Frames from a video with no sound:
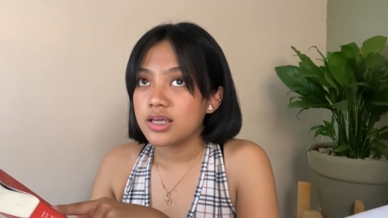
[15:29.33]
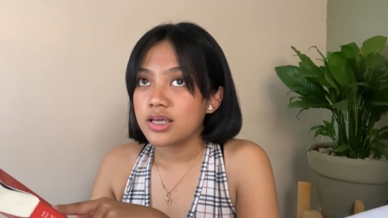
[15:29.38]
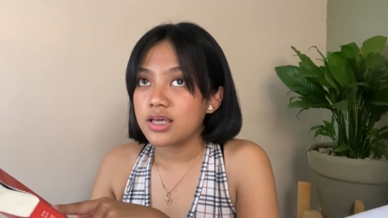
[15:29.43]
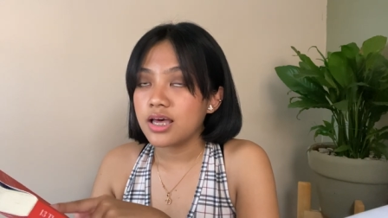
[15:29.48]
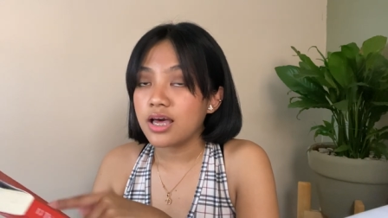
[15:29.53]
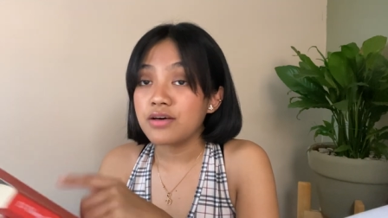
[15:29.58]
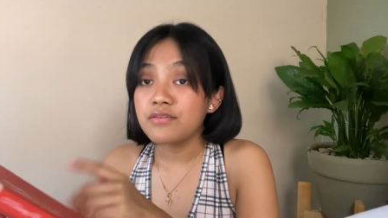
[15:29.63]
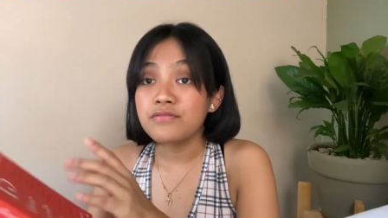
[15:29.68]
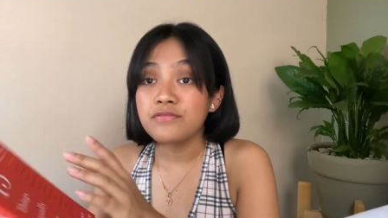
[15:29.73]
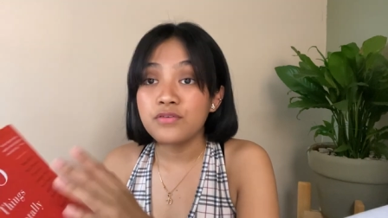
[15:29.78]

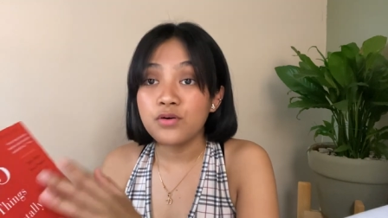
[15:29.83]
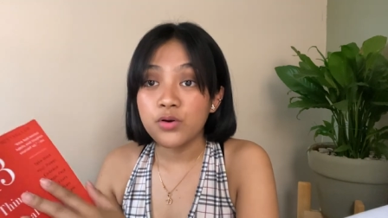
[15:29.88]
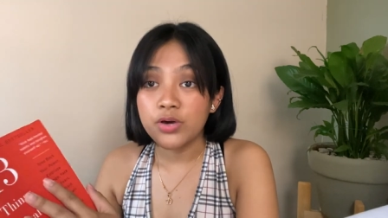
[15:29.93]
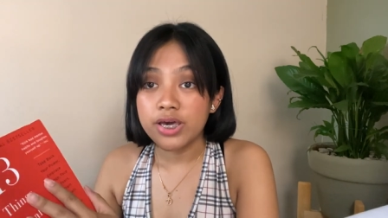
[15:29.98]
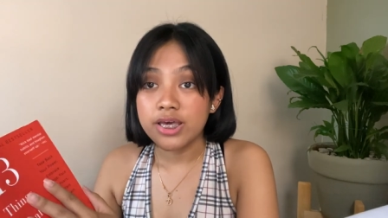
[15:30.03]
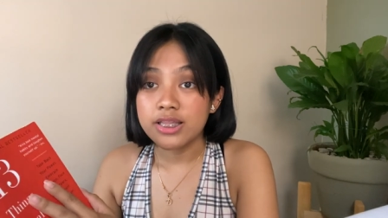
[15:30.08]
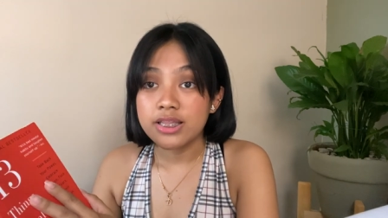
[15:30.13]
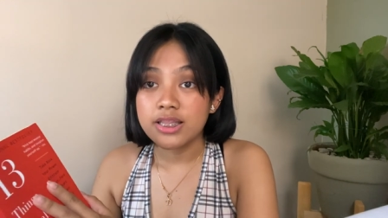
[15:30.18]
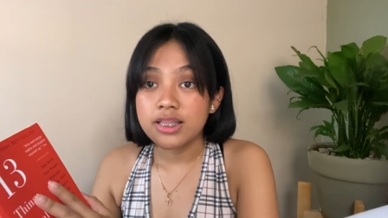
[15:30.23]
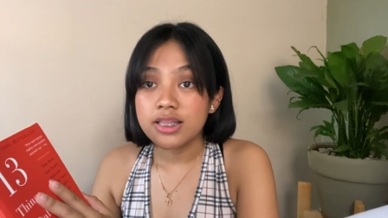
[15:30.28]

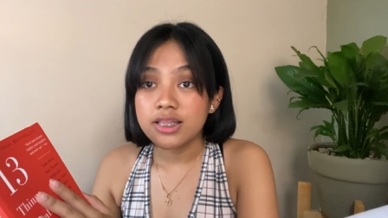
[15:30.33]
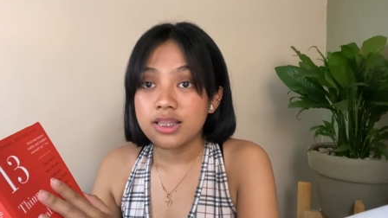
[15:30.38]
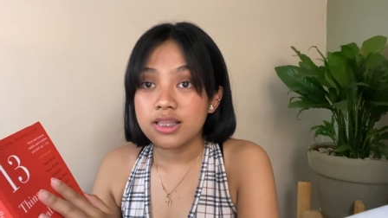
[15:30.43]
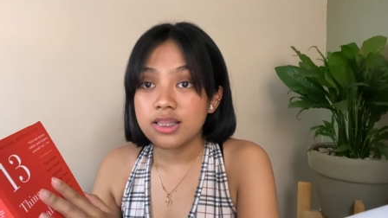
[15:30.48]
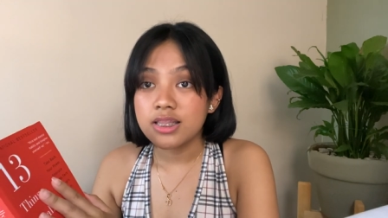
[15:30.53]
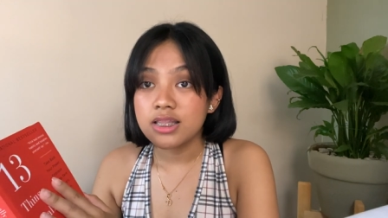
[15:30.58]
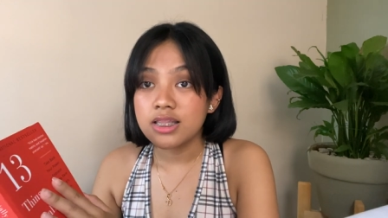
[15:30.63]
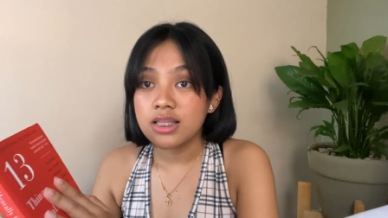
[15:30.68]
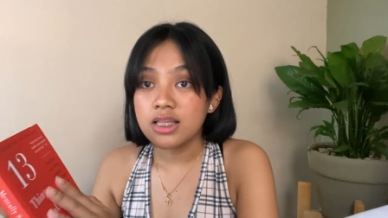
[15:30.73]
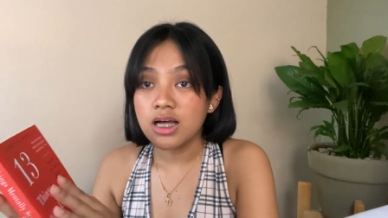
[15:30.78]
avoid
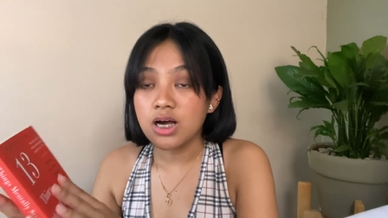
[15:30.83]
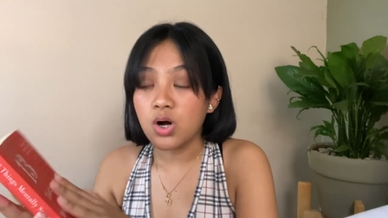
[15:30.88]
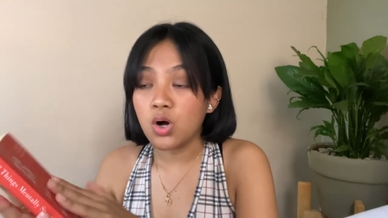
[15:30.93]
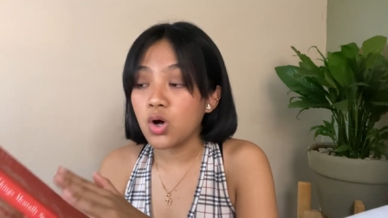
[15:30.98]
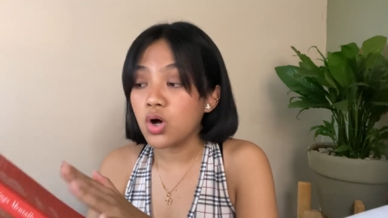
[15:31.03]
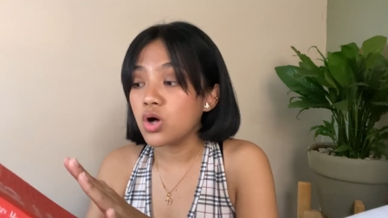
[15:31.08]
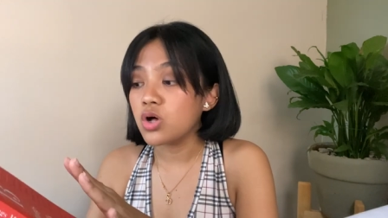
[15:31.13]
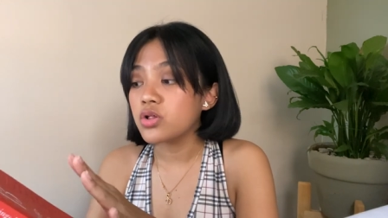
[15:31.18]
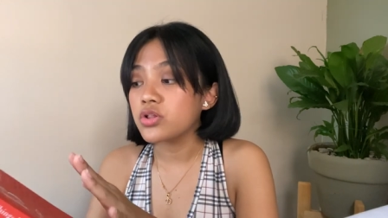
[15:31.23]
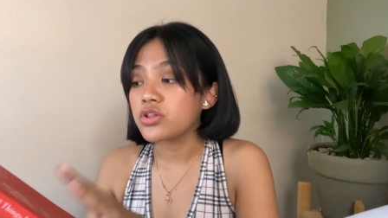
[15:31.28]

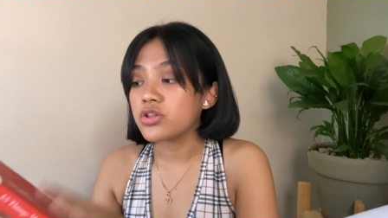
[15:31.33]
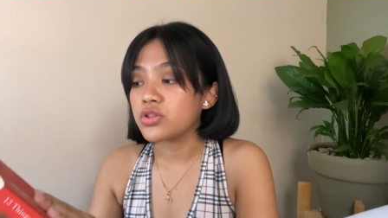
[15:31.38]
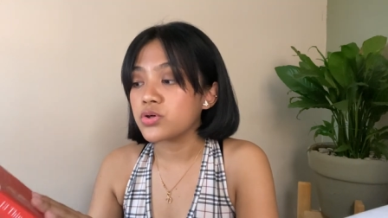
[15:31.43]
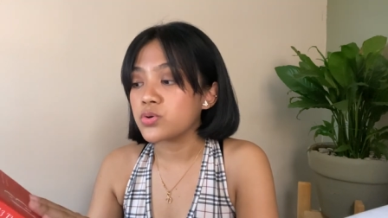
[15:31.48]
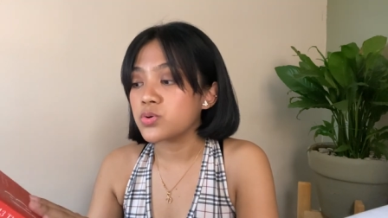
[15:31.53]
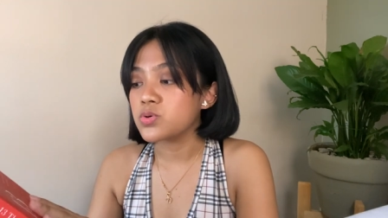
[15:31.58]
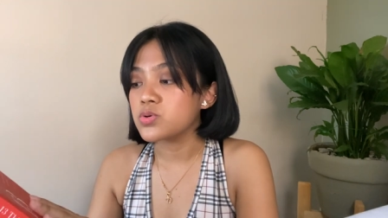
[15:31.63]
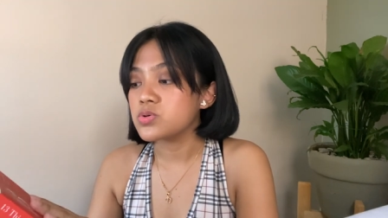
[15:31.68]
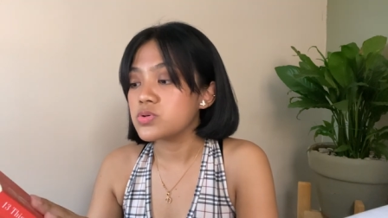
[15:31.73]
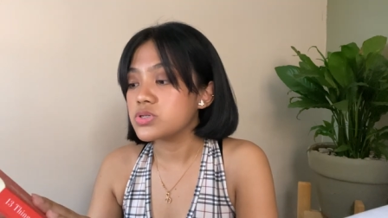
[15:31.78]
all
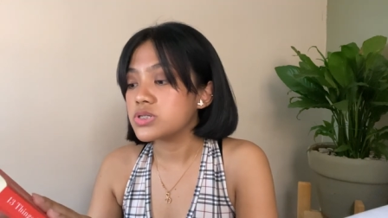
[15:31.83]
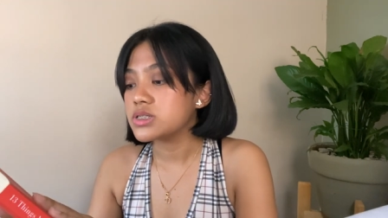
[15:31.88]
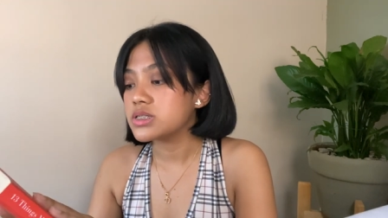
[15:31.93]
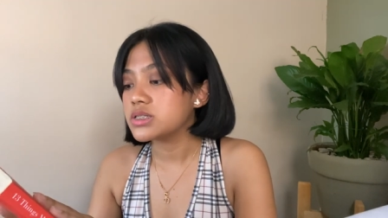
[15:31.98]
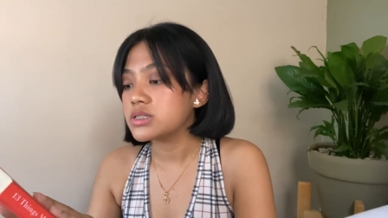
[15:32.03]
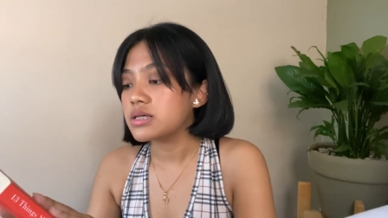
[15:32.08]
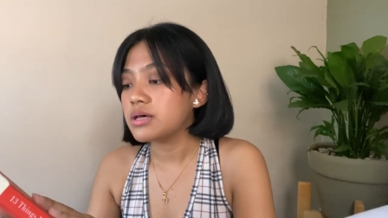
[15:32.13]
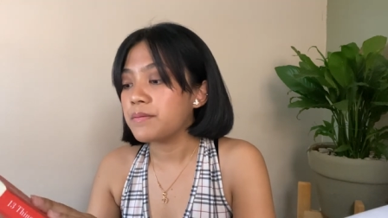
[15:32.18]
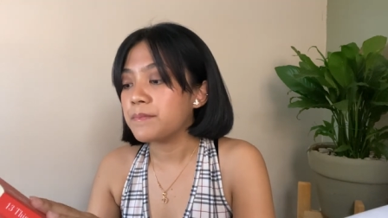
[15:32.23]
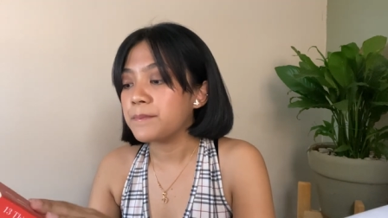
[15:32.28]
those